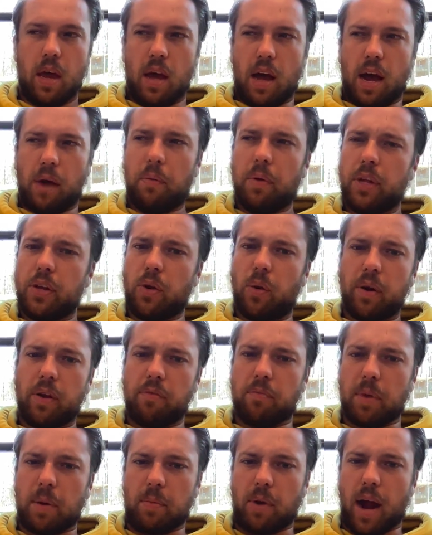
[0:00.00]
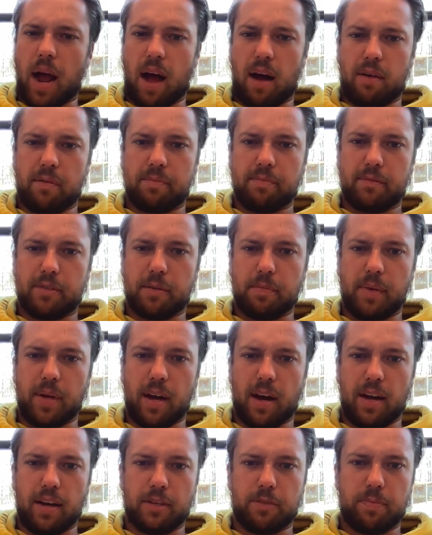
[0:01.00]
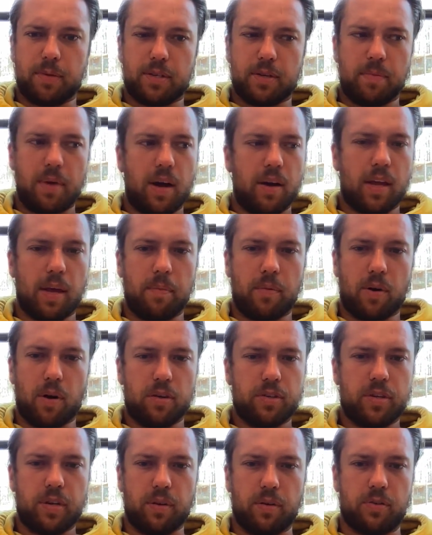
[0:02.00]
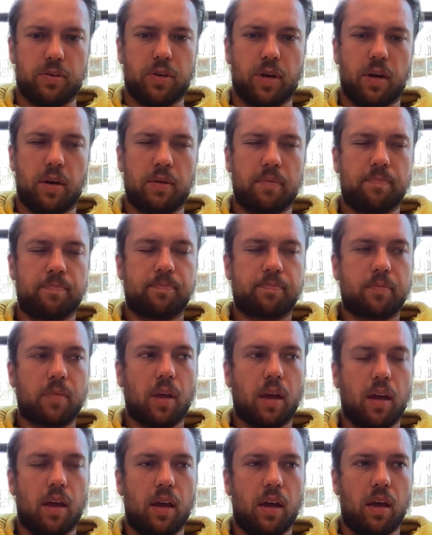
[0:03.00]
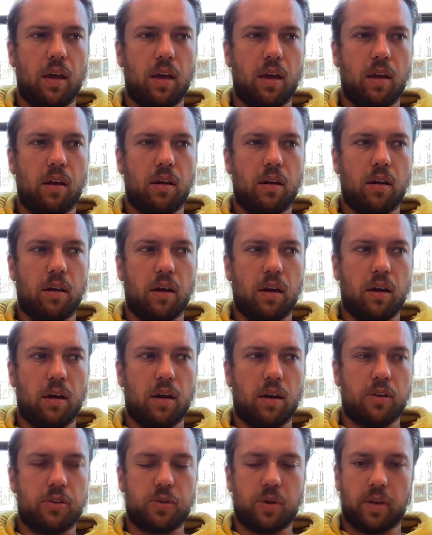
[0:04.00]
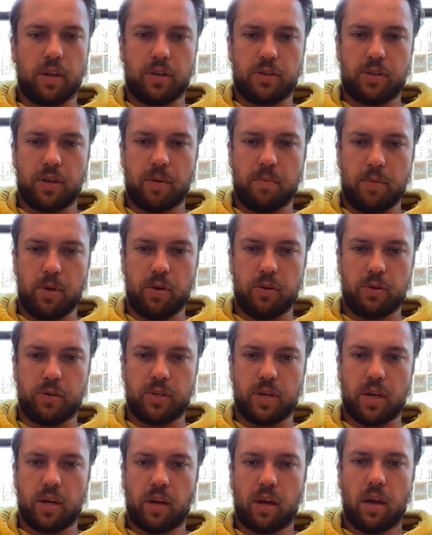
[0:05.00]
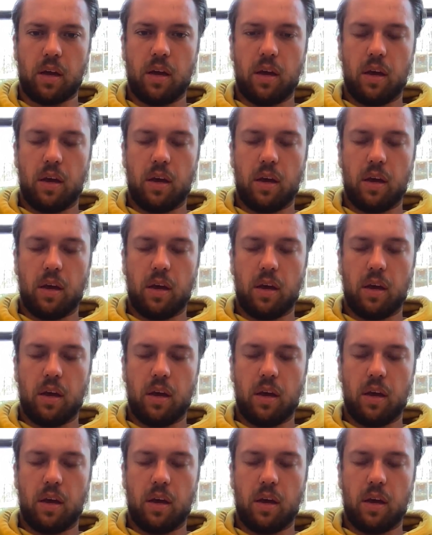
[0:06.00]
I really don't even remember how, to be honest, but somehow I came across Hillsong and uh, started listening to their music.